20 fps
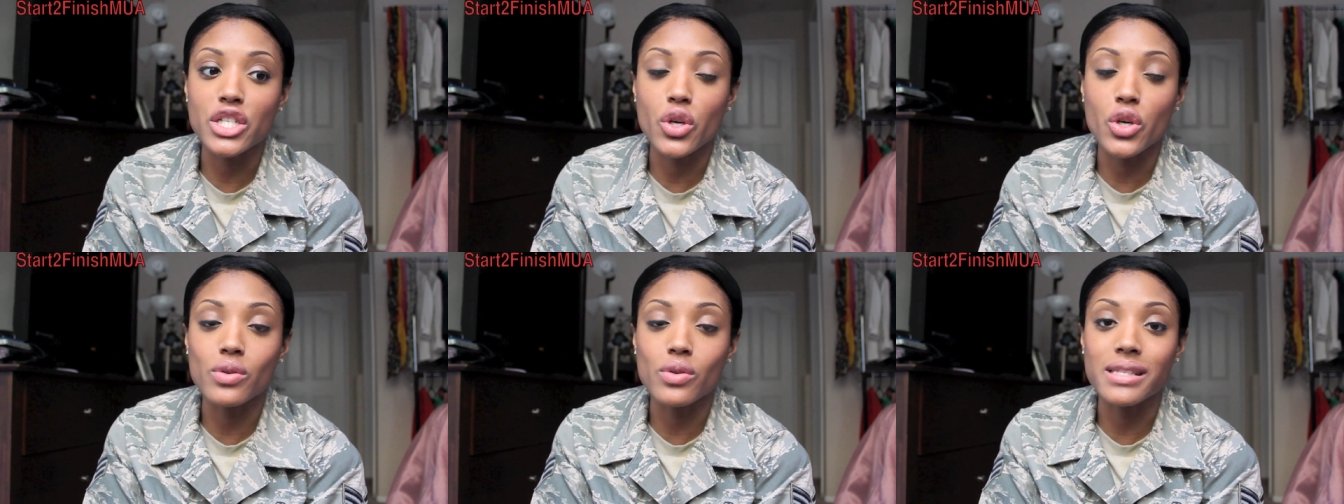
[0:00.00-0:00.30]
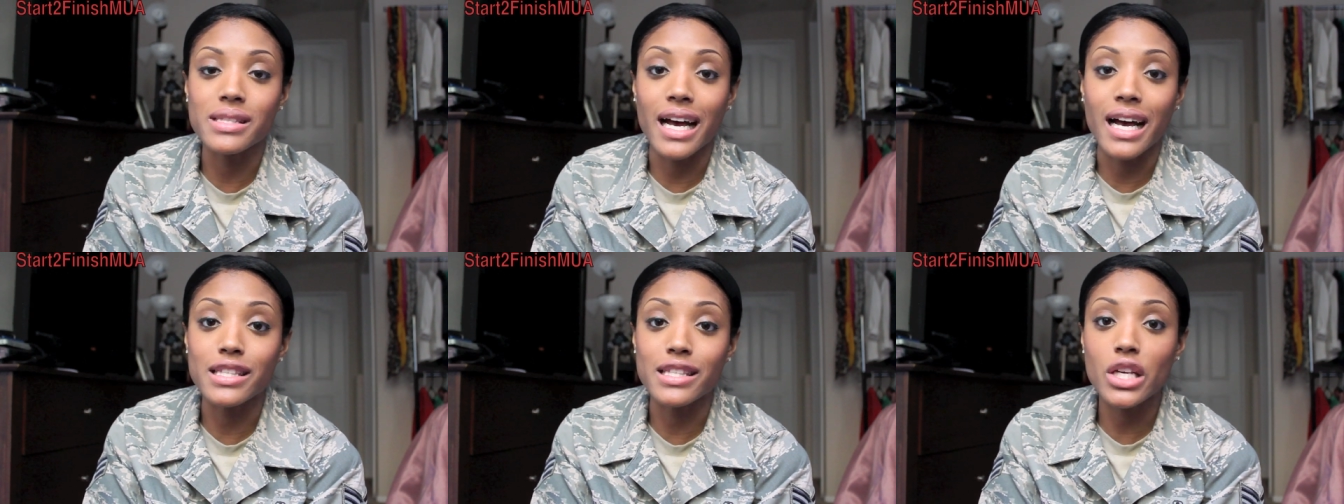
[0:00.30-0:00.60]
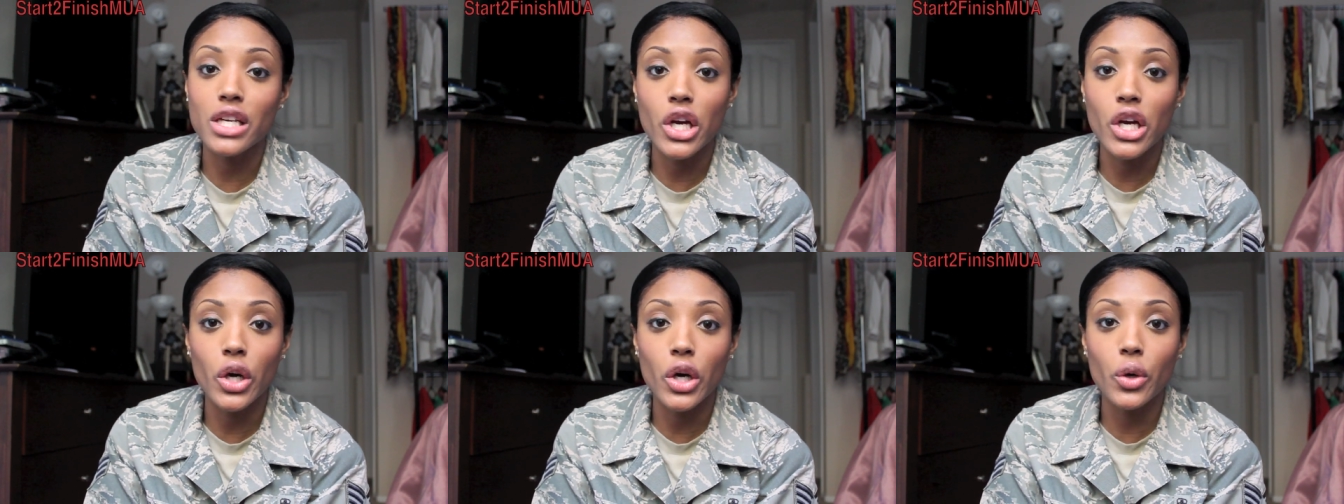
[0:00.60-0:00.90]
chose not
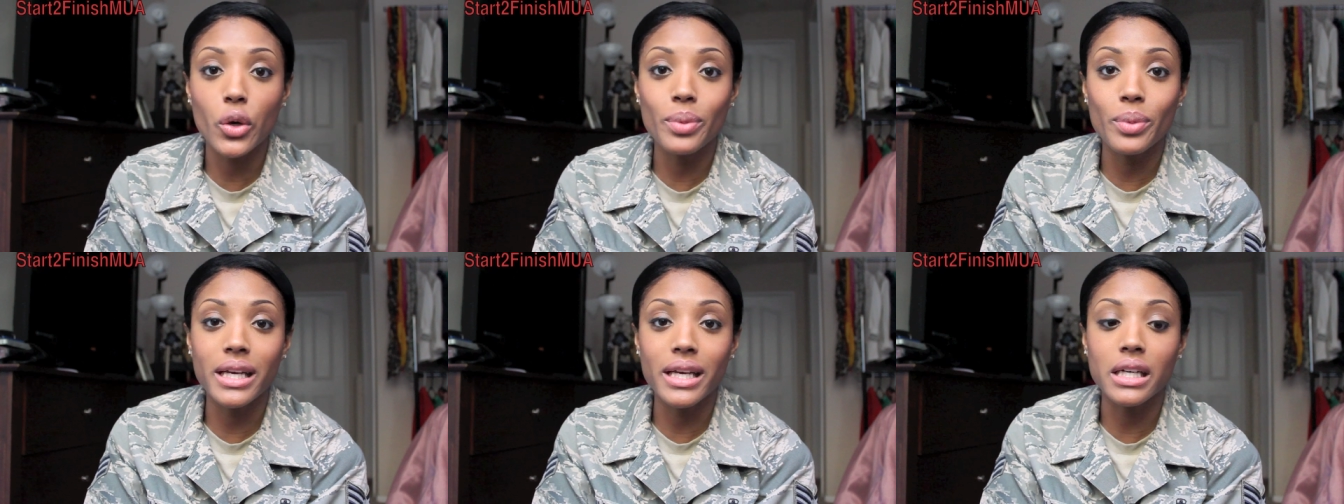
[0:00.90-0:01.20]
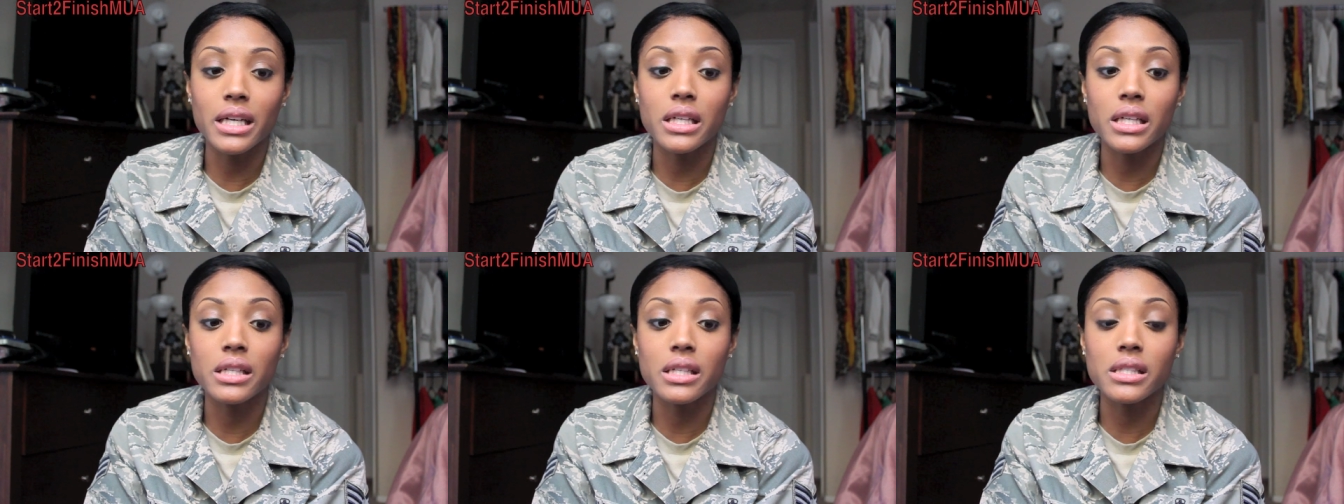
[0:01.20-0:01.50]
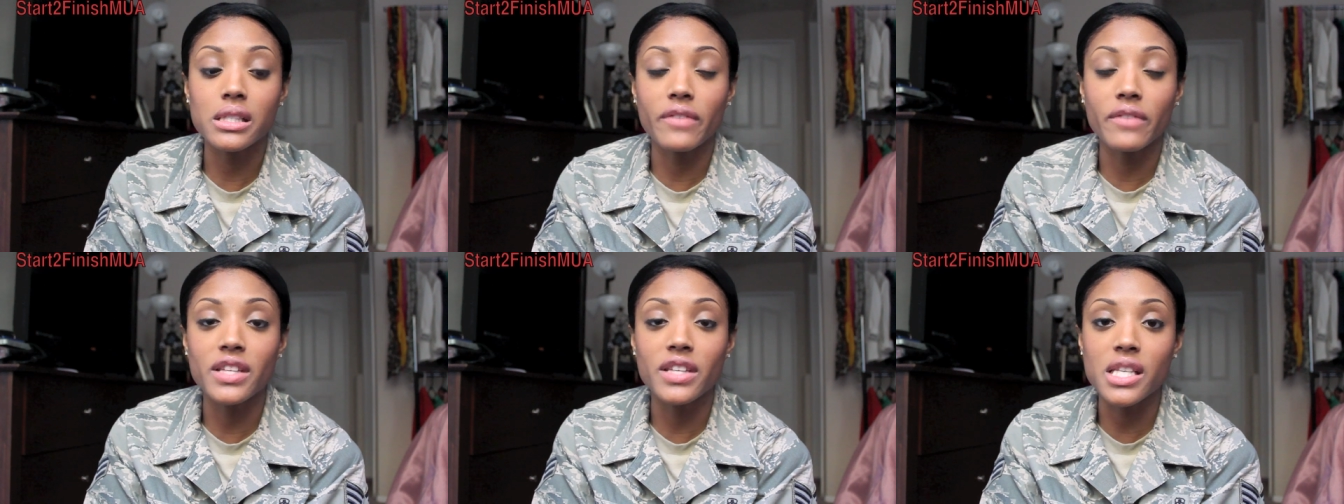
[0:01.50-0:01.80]
to go
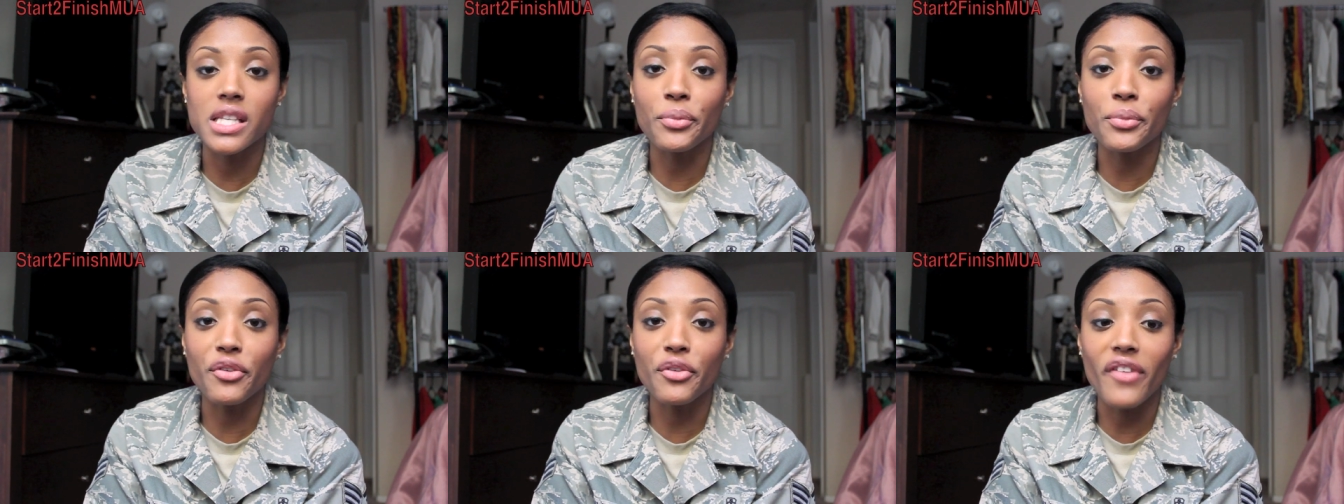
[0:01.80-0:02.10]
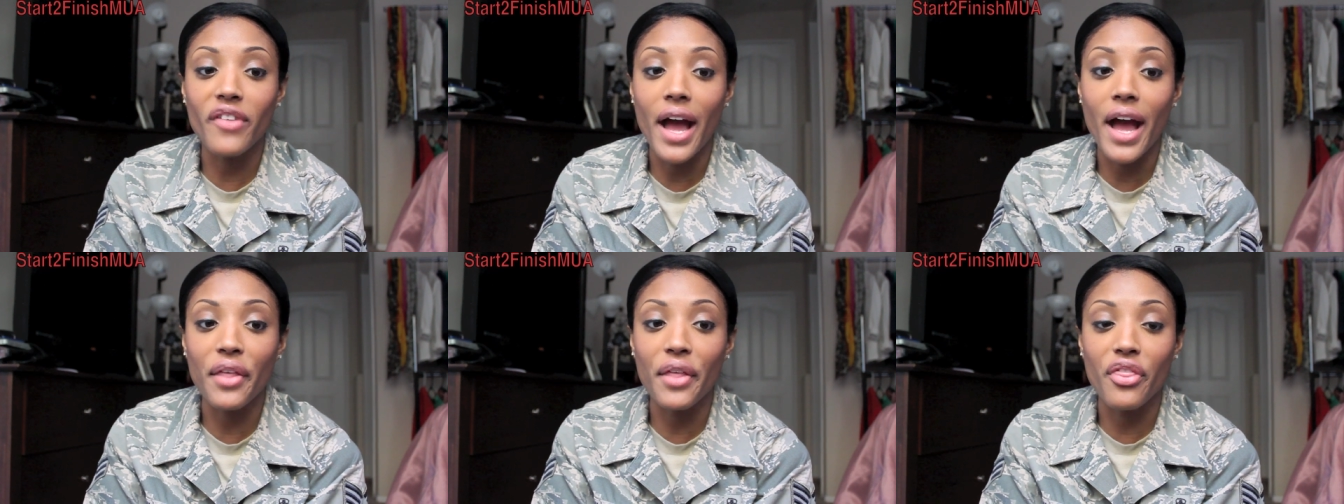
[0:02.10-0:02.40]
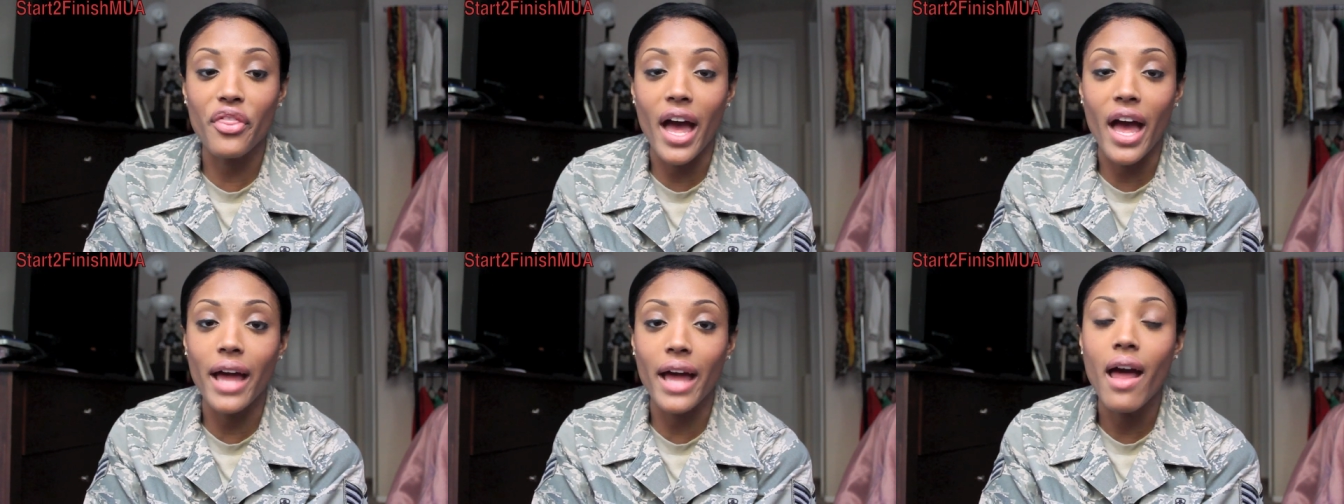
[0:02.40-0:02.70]
because of the simple
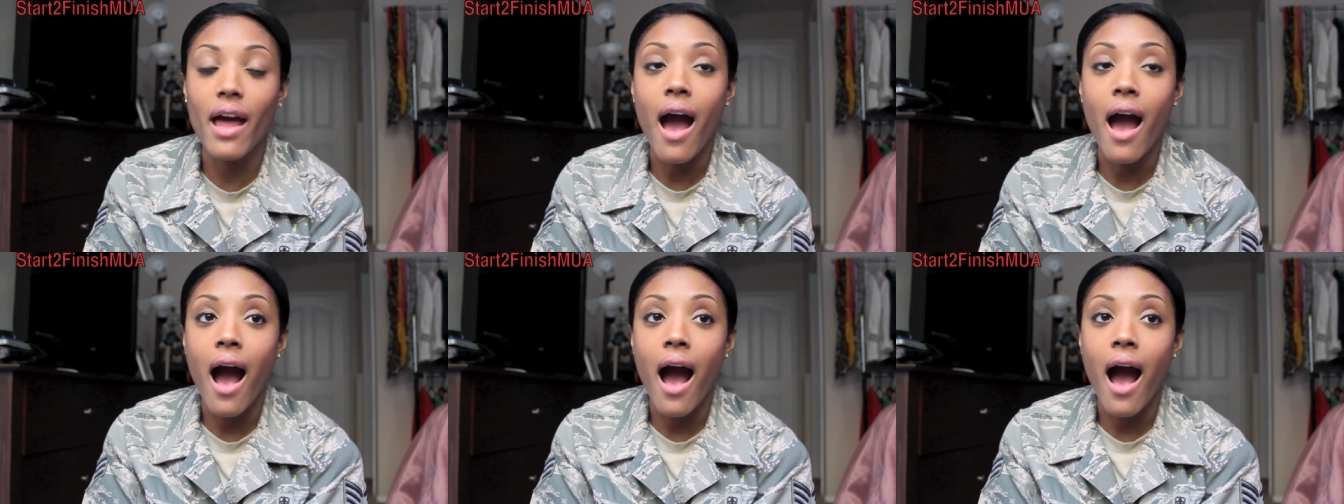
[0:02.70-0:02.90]
fact that